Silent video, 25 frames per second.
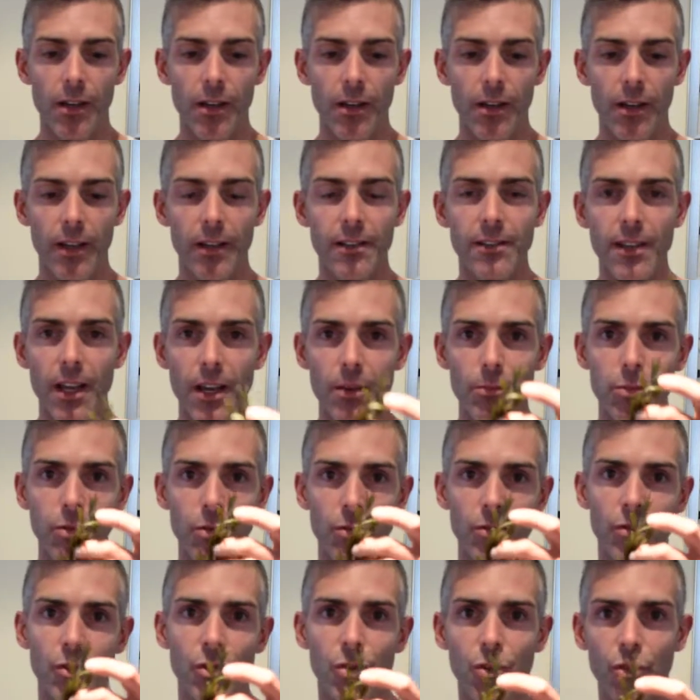
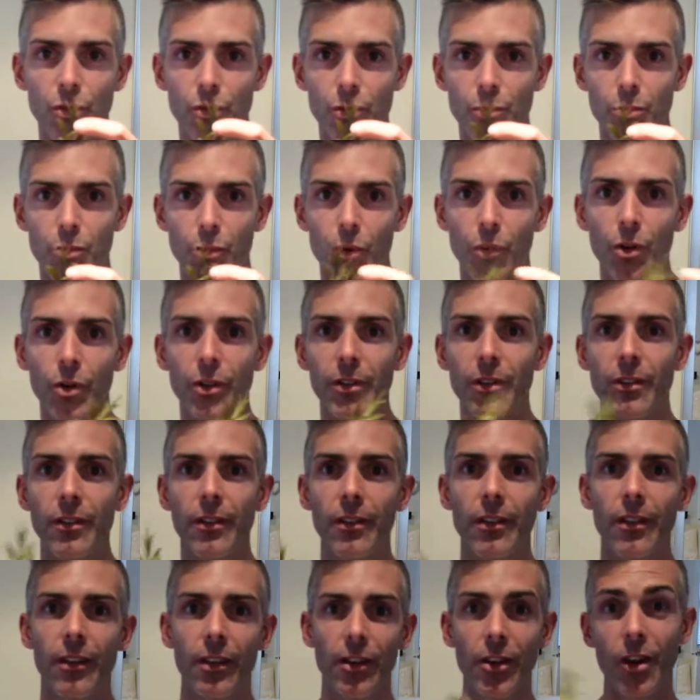example to broaden
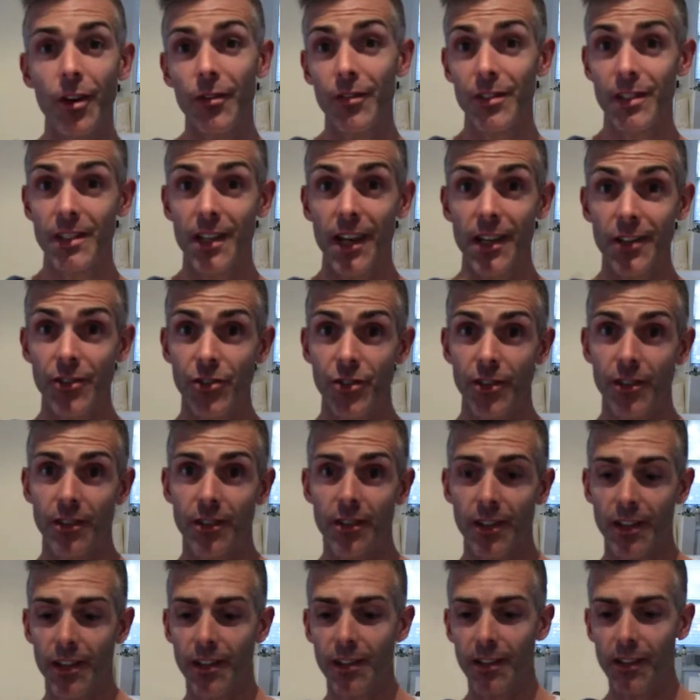the conversation
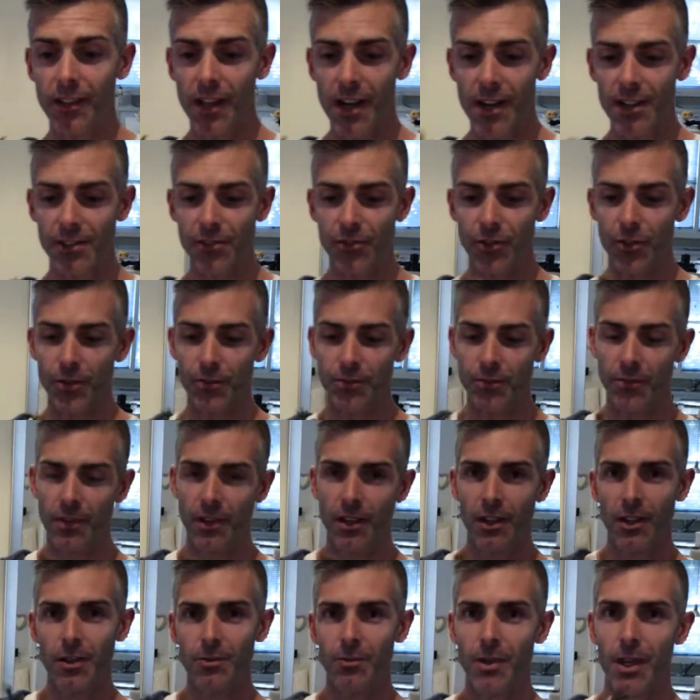in the classroom.
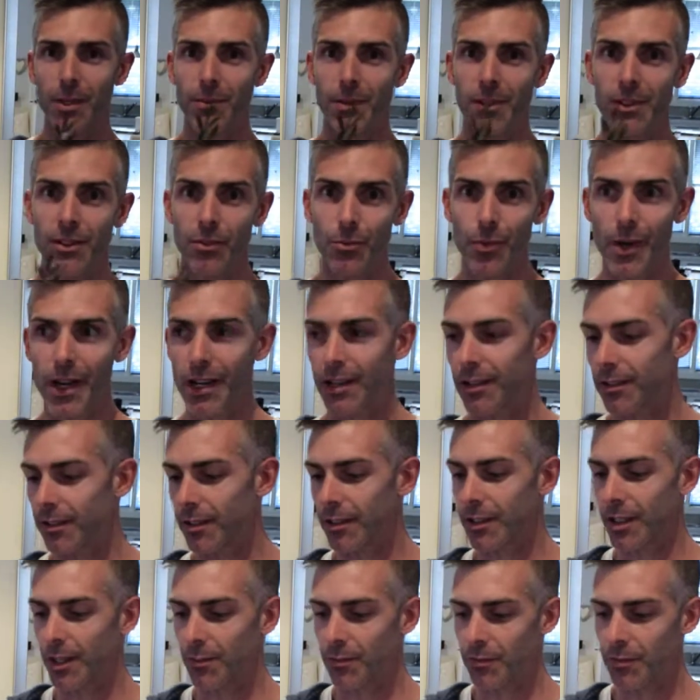Maybe a debate could
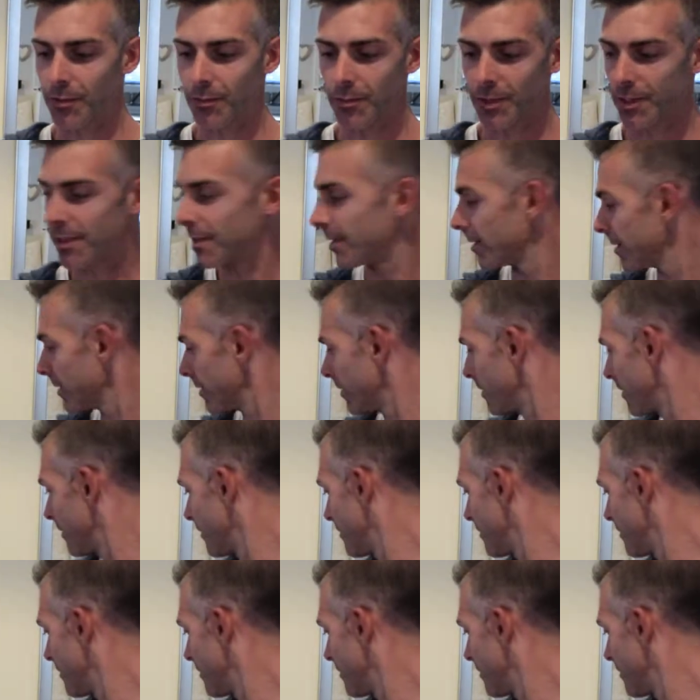come from this,